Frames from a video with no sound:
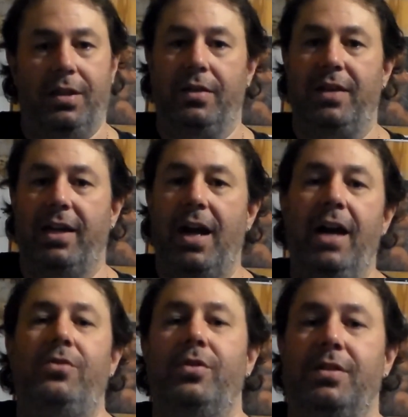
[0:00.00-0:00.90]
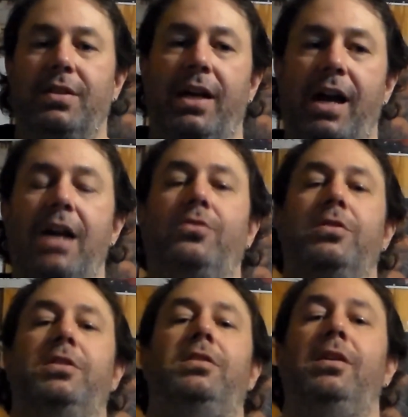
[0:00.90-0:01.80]
to see a psychiatrist. The
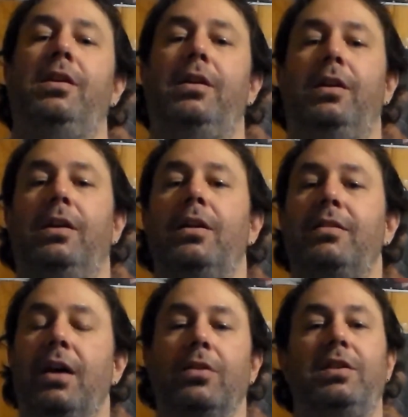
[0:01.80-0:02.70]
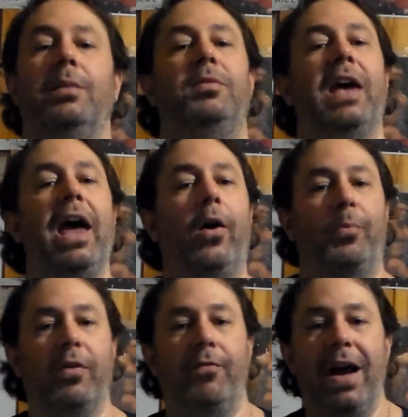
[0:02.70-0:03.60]
psychiatrist tells him to
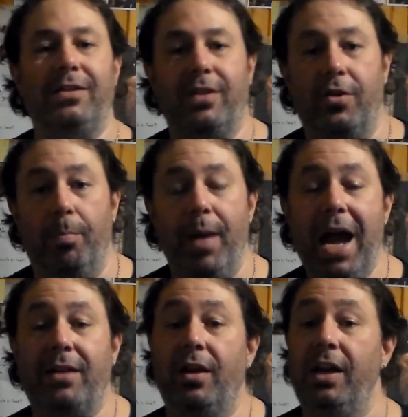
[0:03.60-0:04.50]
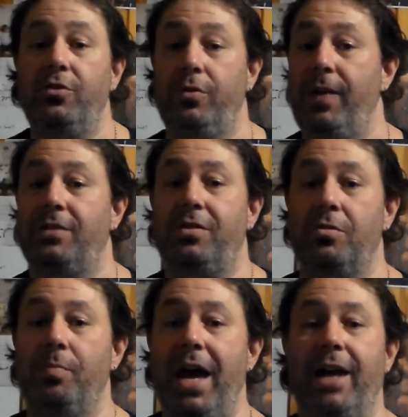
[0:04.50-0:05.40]
help the vets that are back, the injured vets
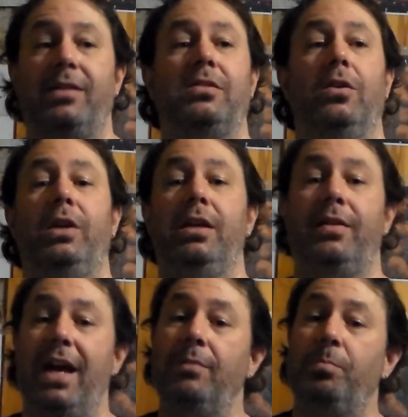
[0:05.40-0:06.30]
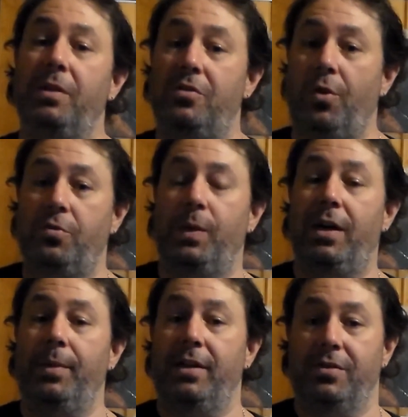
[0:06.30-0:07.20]
that are back. So that starts
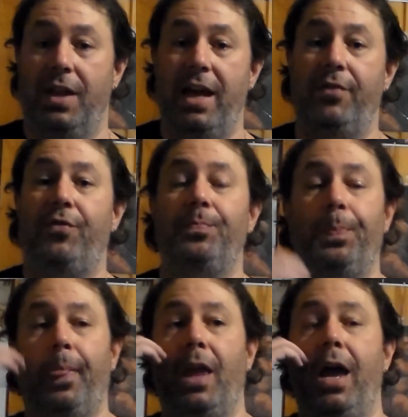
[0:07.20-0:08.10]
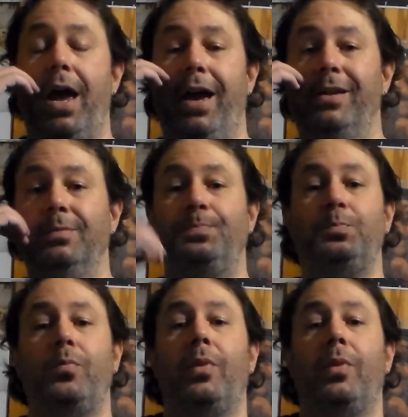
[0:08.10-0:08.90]
becoming his life. And